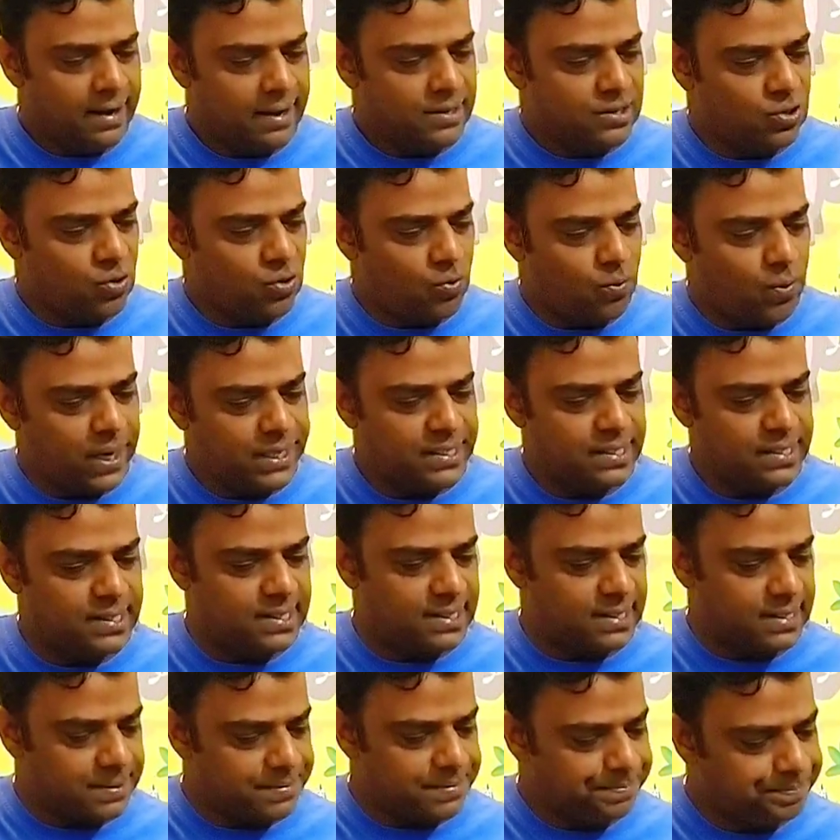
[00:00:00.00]
So
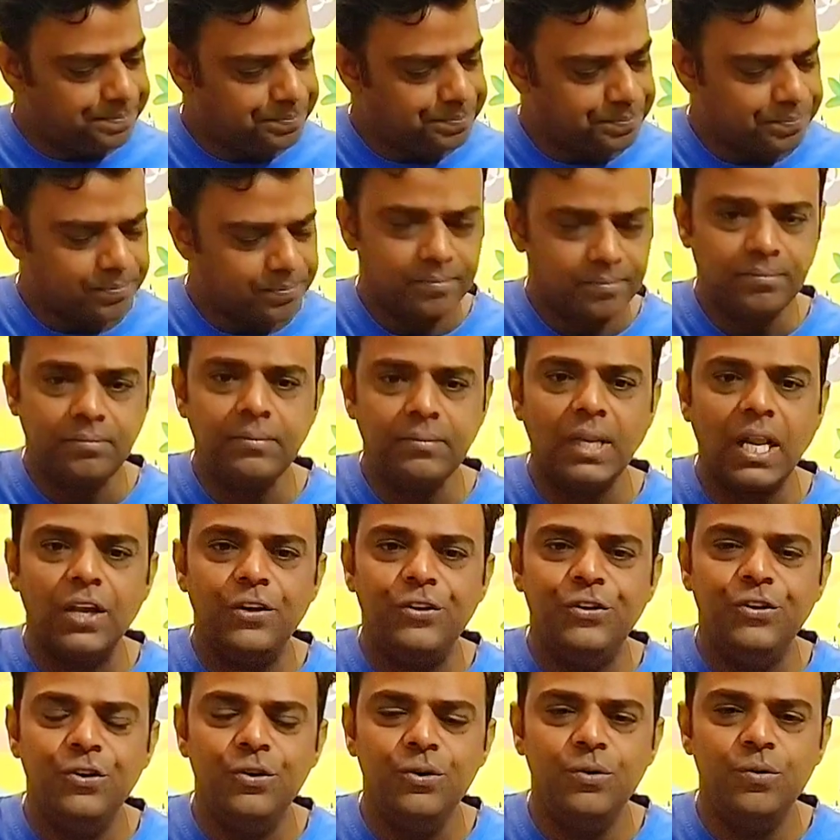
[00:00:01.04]
once
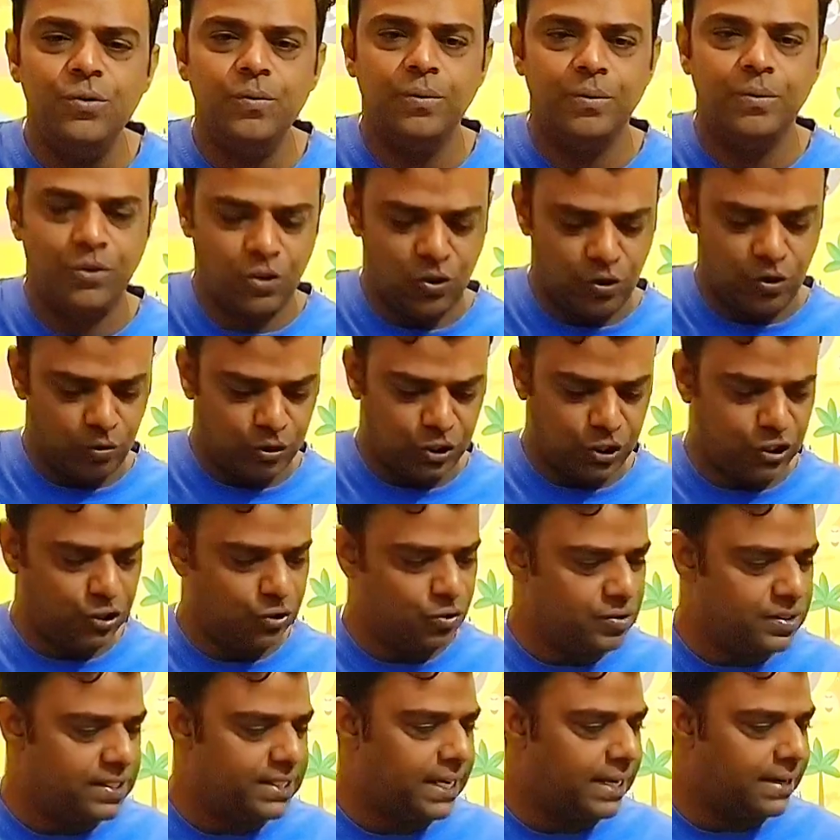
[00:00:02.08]
you
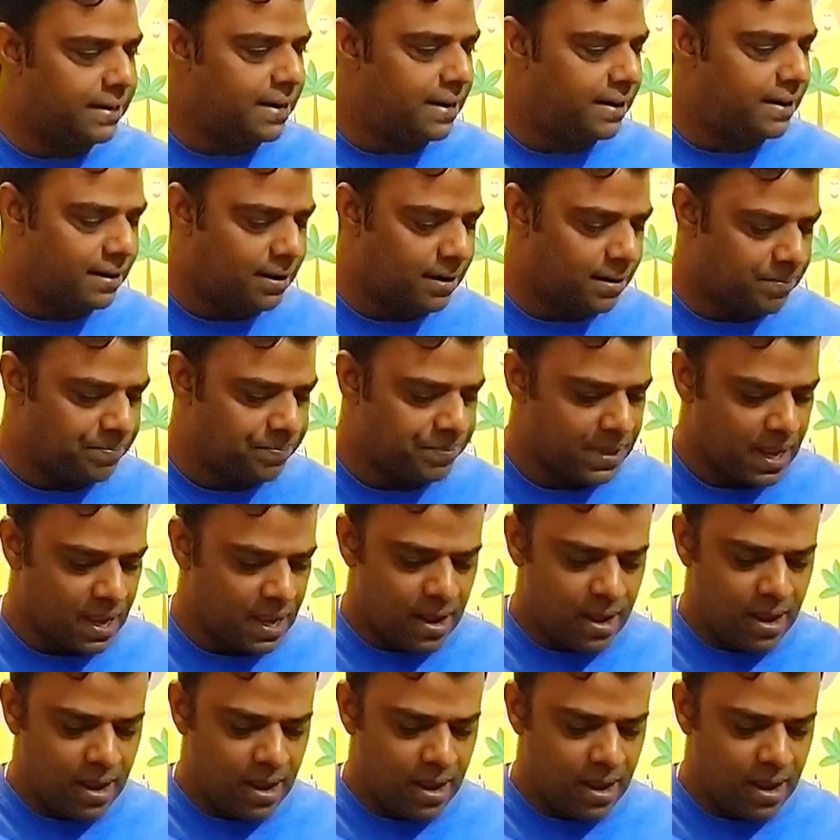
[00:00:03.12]
choose that guitar,